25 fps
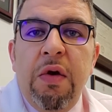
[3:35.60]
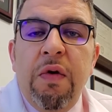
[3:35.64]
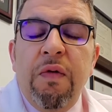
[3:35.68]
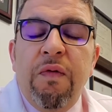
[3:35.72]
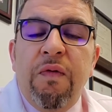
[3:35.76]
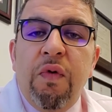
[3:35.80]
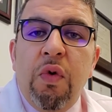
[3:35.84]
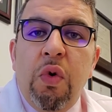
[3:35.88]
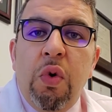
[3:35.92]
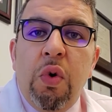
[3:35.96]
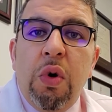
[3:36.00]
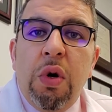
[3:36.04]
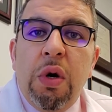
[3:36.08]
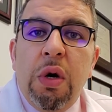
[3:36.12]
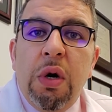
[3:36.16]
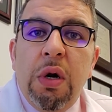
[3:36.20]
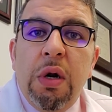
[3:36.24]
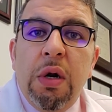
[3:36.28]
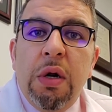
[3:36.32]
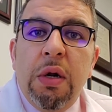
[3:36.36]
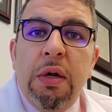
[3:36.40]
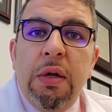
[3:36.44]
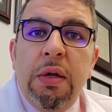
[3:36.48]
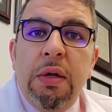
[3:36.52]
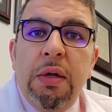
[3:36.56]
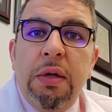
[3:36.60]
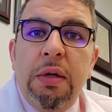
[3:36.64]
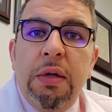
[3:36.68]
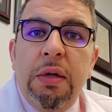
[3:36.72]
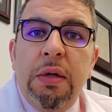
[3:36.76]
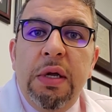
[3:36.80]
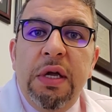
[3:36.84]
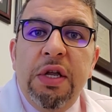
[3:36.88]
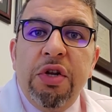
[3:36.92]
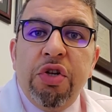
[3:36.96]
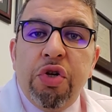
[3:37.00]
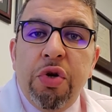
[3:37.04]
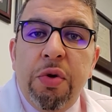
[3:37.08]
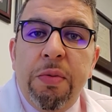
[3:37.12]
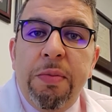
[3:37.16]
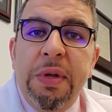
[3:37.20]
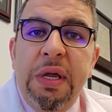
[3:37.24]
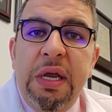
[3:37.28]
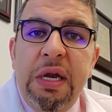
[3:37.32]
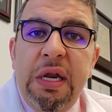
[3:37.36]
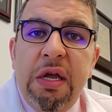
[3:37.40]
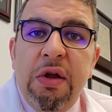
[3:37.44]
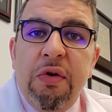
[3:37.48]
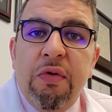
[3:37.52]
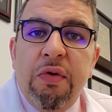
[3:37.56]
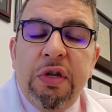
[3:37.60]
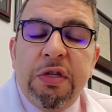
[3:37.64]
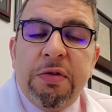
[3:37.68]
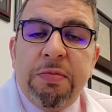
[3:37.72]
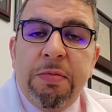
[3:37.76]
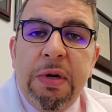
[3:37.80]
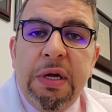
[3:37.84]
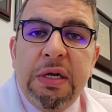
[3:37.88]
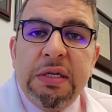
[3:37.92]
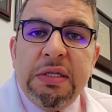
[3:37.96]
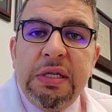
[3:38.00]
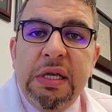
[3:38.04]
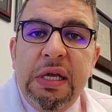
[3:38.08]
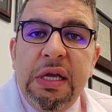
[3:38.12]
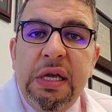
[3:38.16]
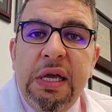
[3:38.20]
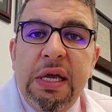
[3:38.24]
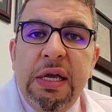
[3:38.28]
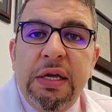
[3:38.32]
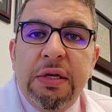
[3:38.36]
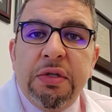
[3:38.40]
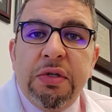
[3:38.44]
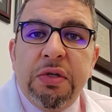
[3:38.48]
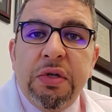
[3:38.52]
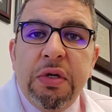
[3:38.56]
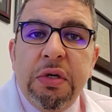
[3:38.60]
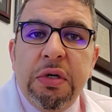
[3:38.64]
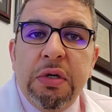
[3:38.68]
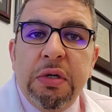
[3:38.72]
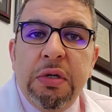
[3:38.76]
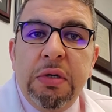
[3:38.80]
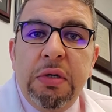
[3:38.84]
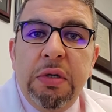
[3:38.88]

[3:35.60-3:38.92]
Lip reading: For intermediate risk prostate cancer,